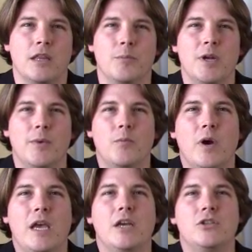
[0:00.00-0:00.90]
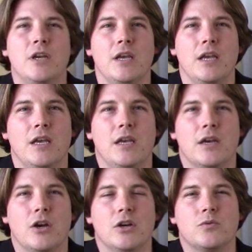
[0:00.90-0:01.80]
The minimum wage
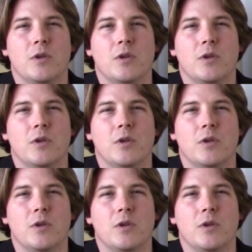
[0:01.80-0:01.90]
occurs